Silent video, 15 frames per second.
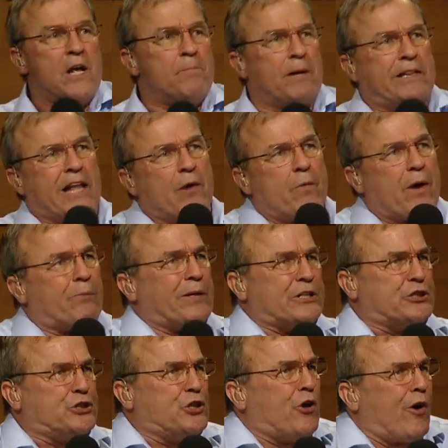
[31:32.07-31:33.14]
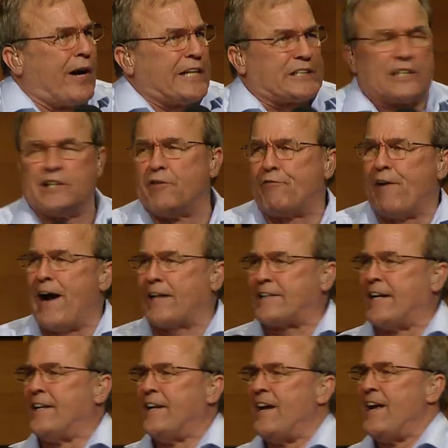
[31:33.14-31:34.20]
but then we rejoice in the fact
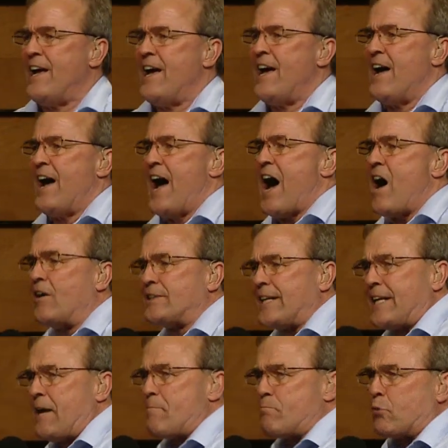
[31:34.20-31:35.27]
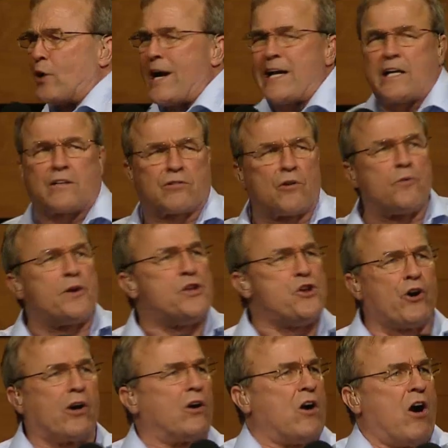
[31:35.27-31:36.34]
that how did it break through in
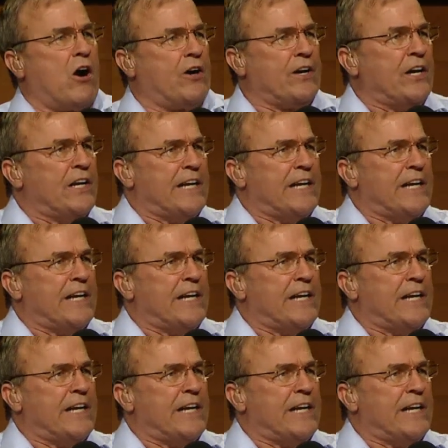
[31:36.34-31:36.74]
your heart?